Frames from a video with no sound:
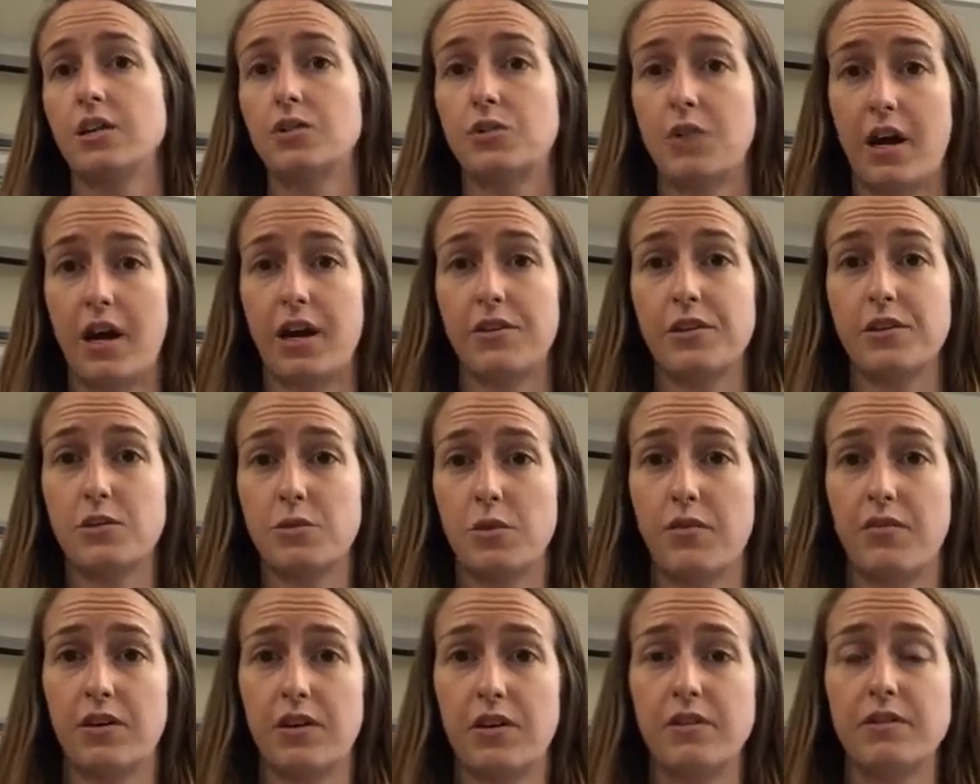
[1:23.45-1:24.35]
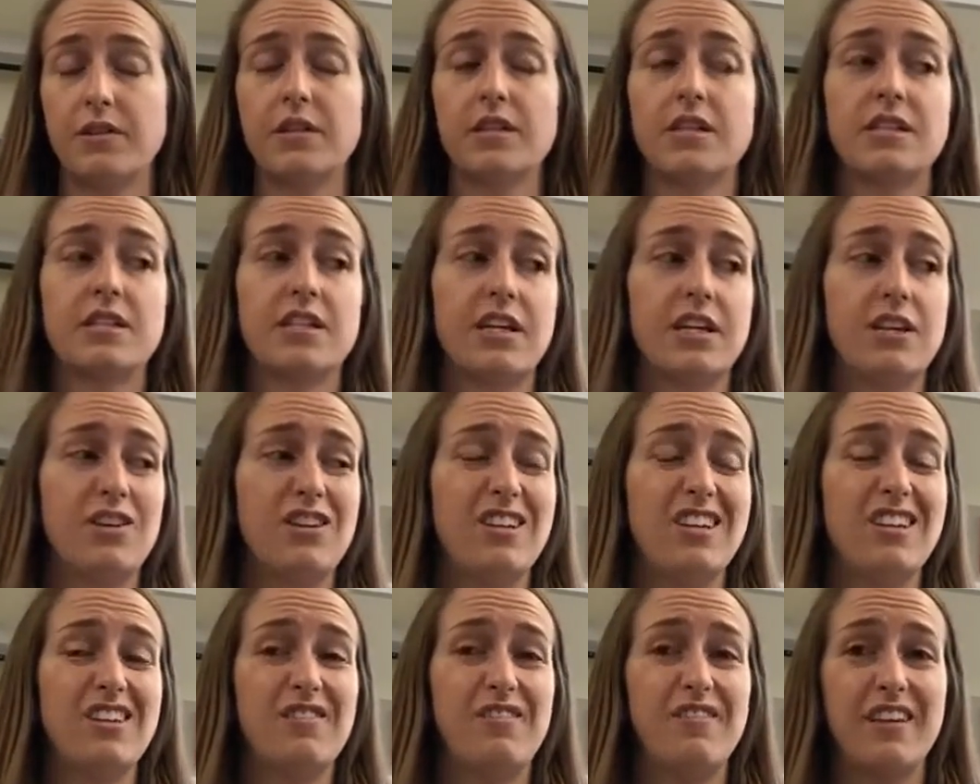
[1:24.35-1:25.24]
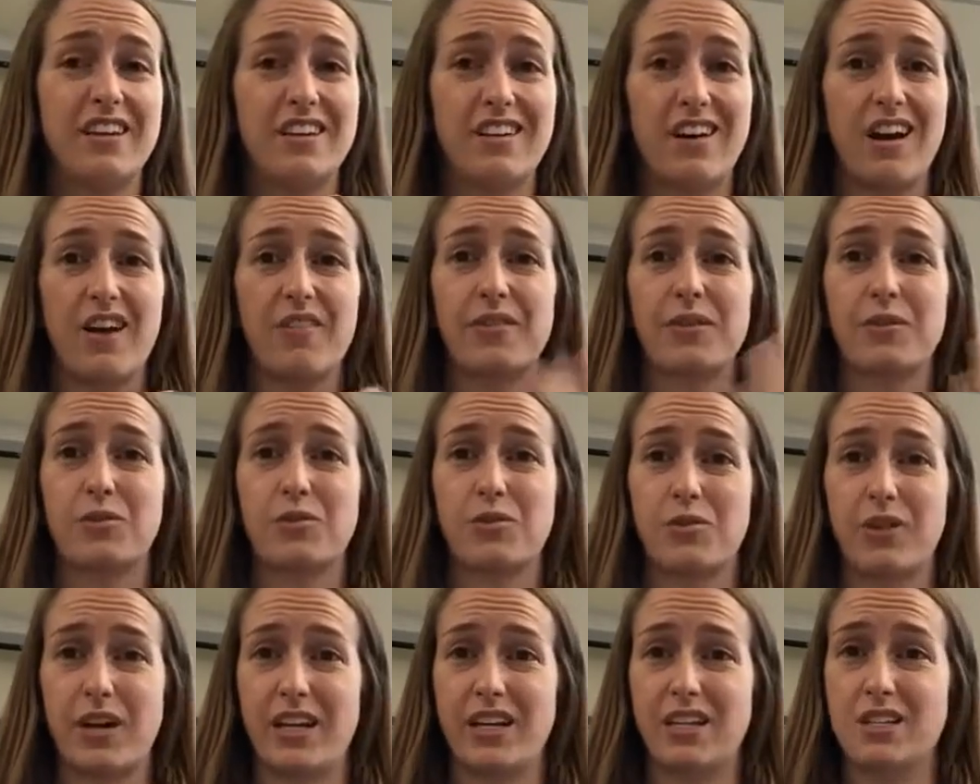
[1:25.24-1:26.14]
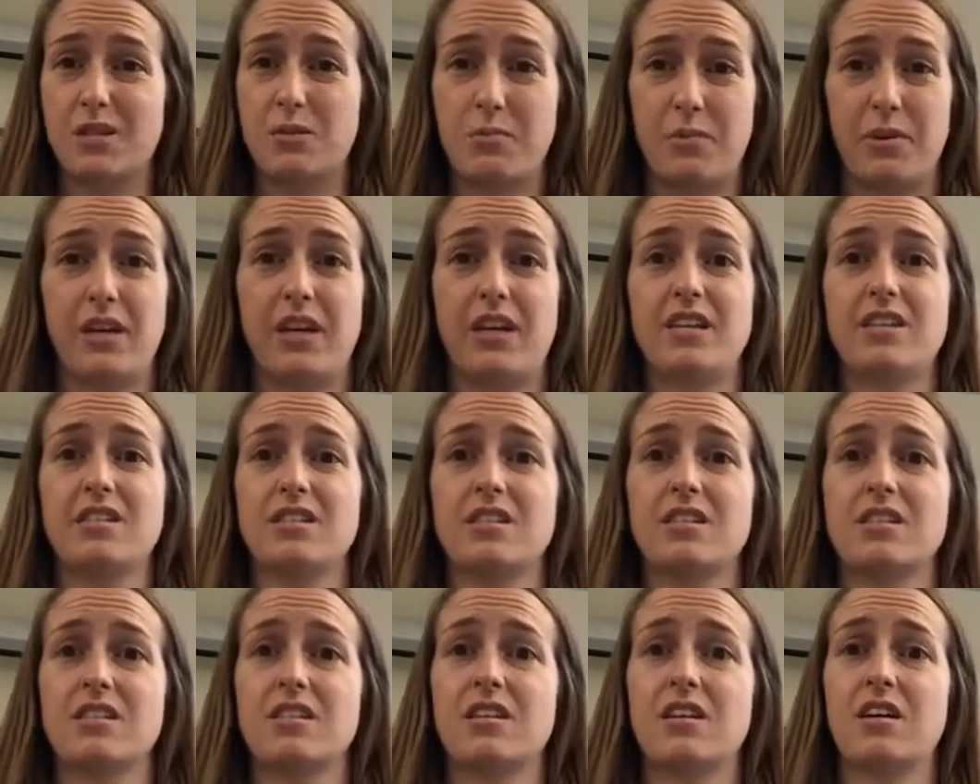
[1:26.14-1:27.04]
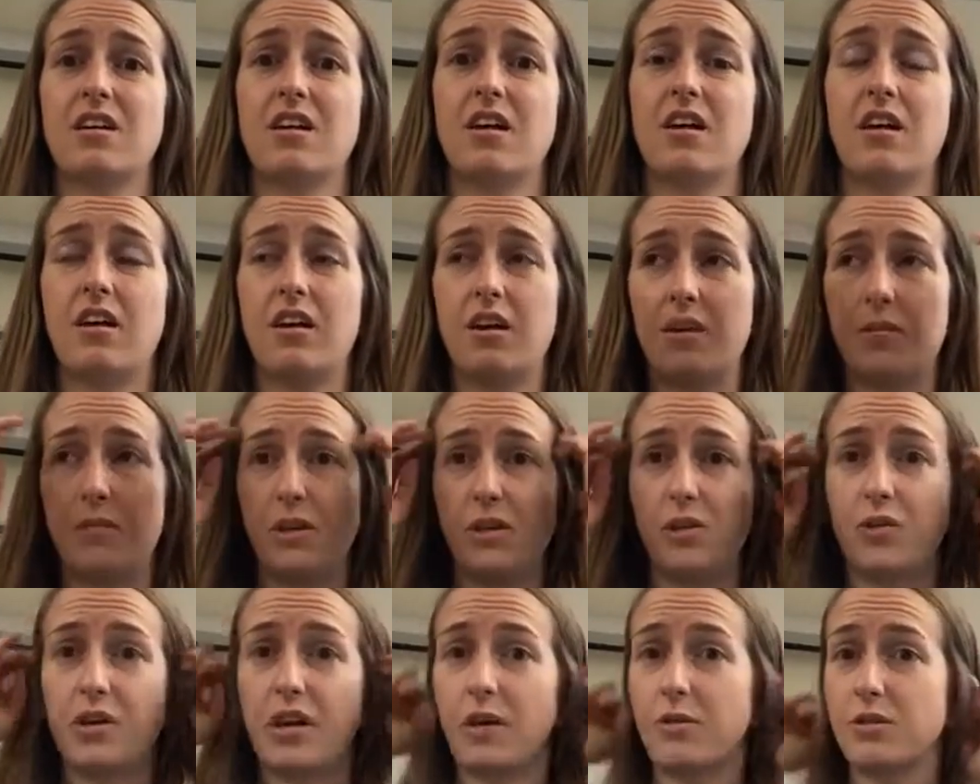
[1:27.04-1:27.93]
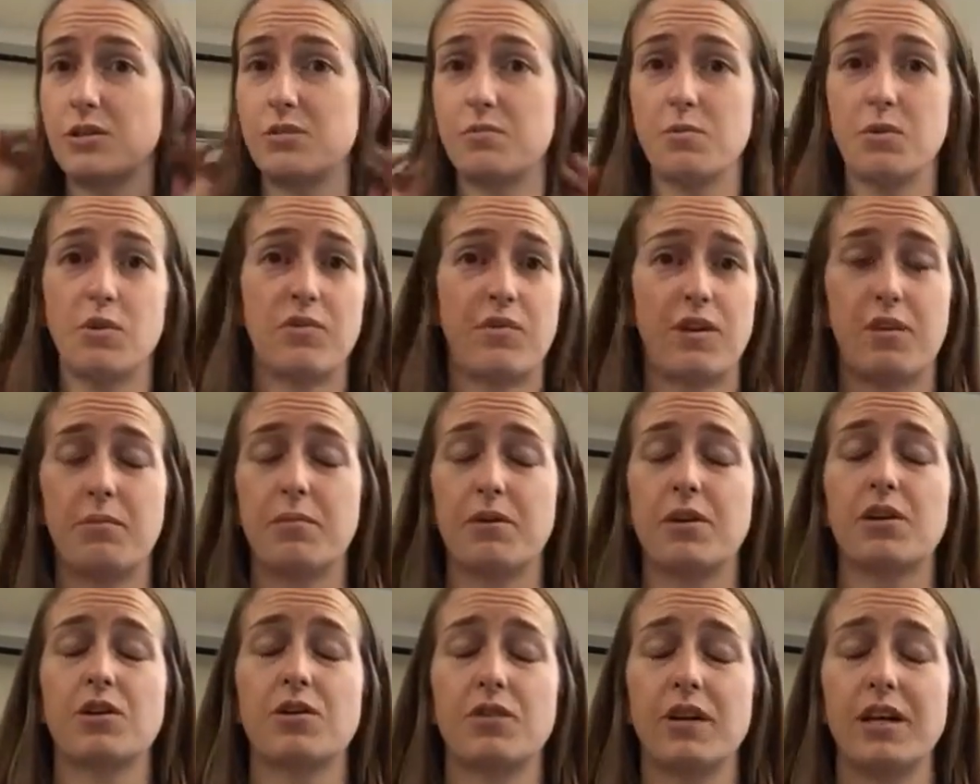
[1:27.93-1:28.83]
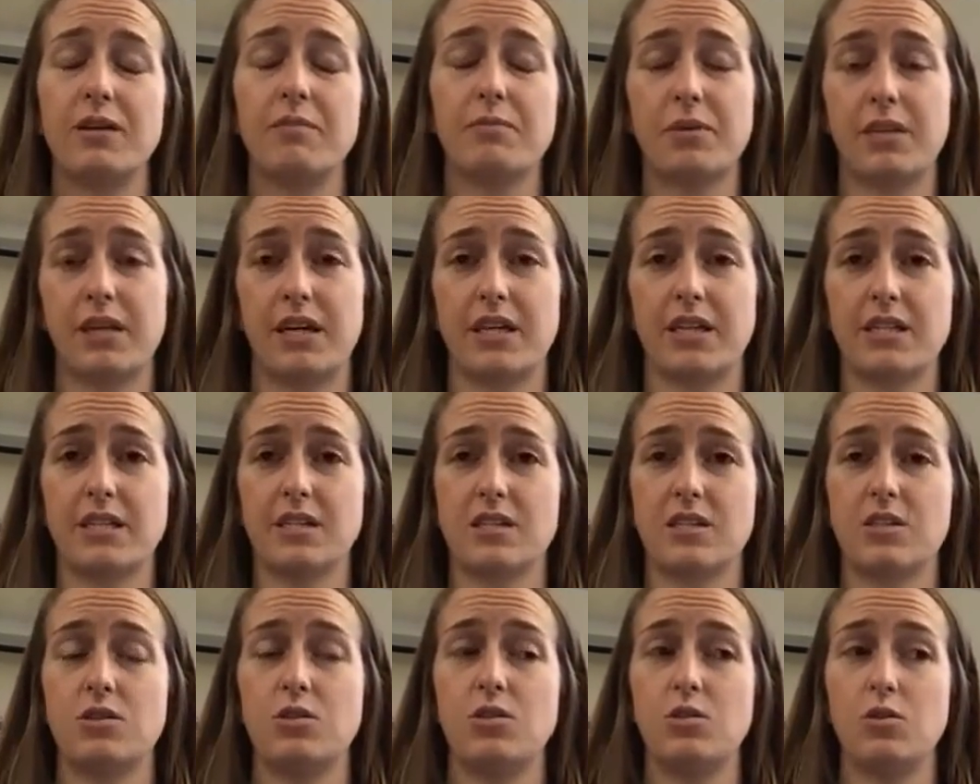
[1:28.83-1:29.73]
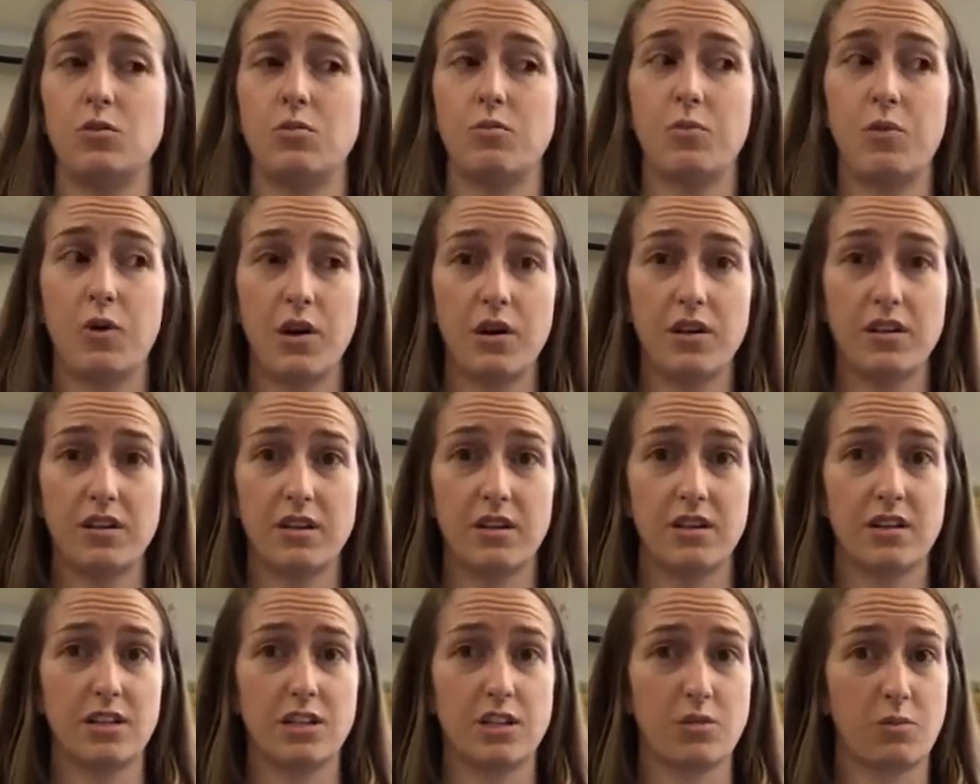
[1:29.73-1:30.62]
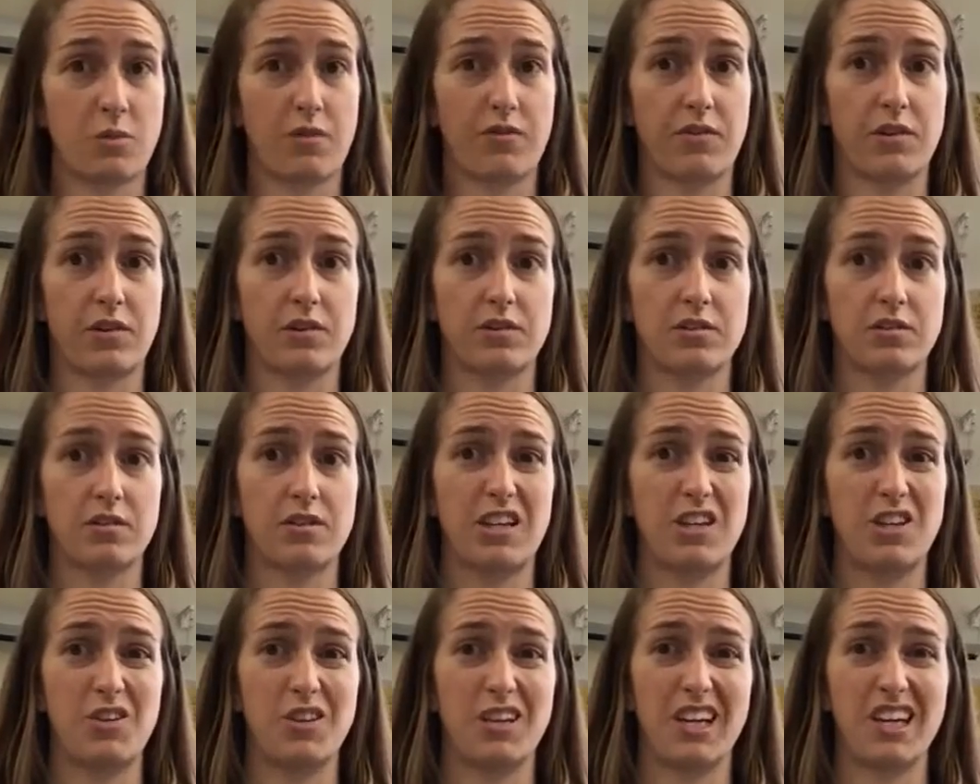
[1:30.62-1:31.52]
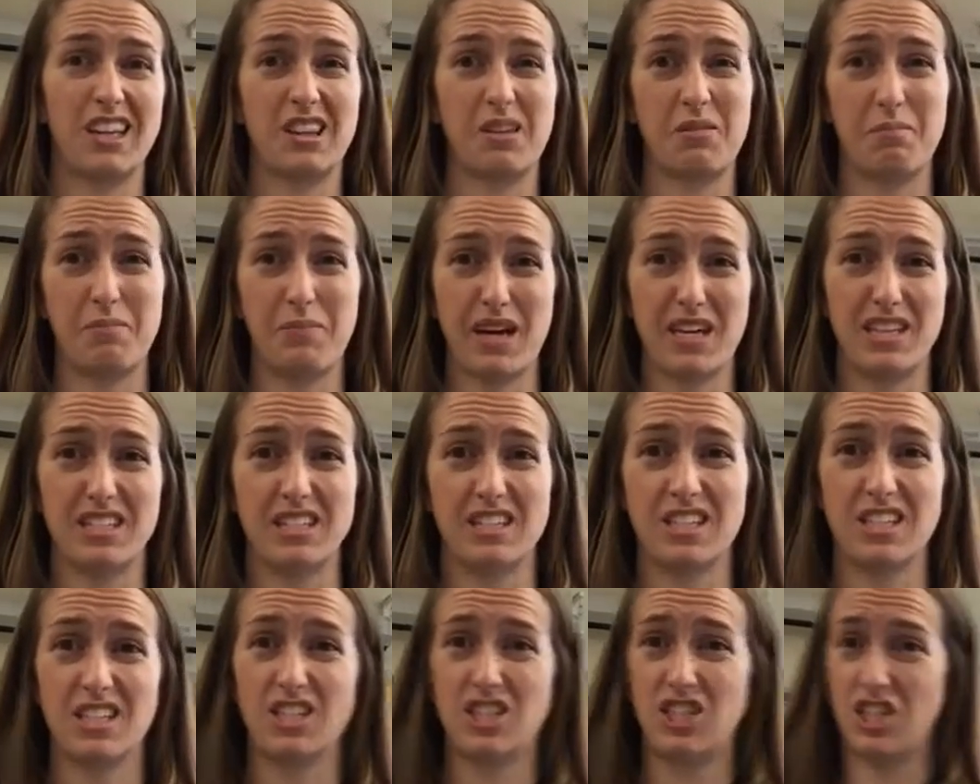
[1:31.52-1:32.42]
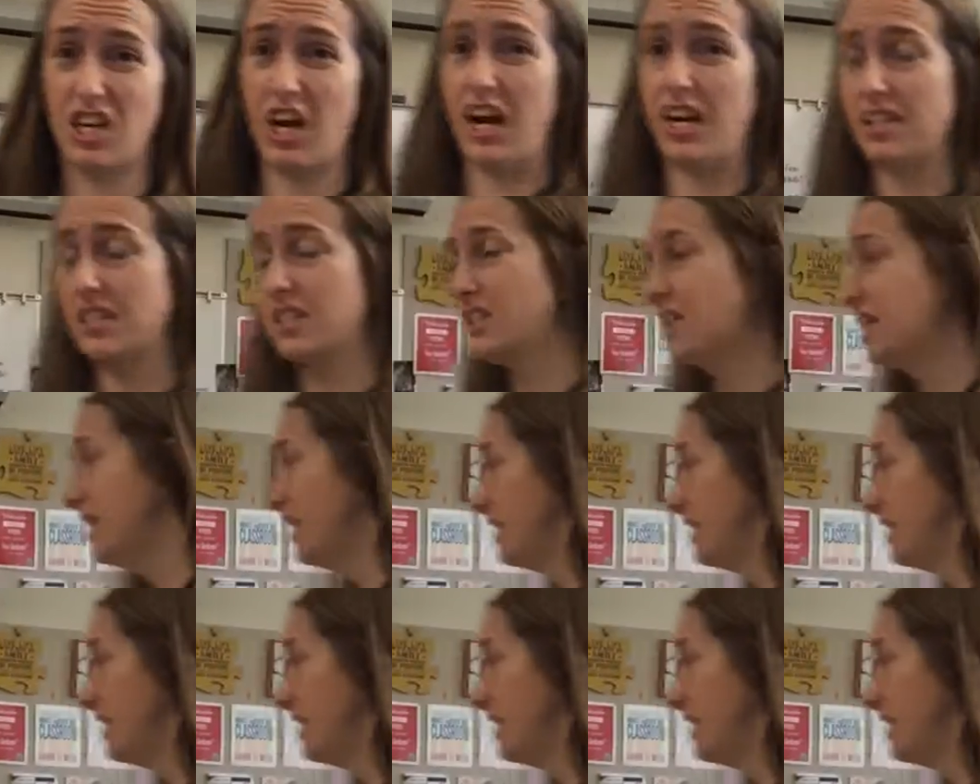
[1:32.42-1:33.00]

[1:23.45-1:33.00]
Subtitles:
try out the Swivl is that you need to figure out the greatest place. And you can always move it, but a great place to put the Swivl so that you can get the best shot.